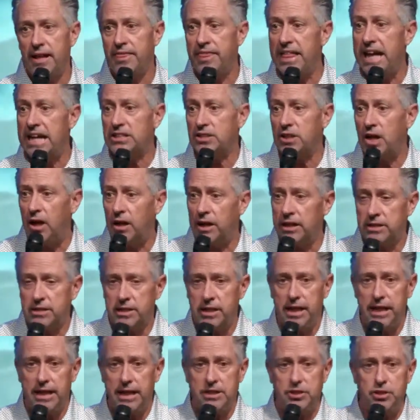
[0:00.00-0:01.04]
That's all it
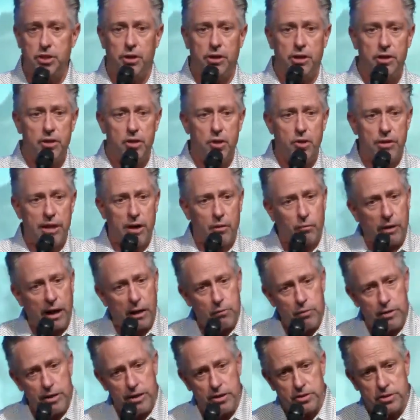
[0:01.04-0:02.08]
takes. You can do that
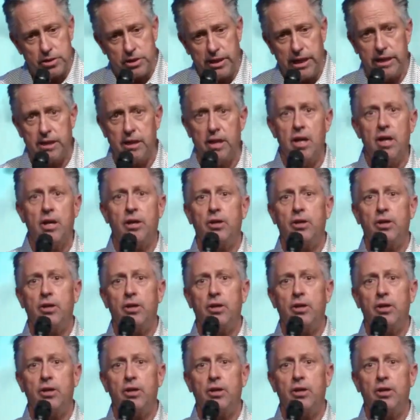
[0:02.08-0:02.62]
right where you sit.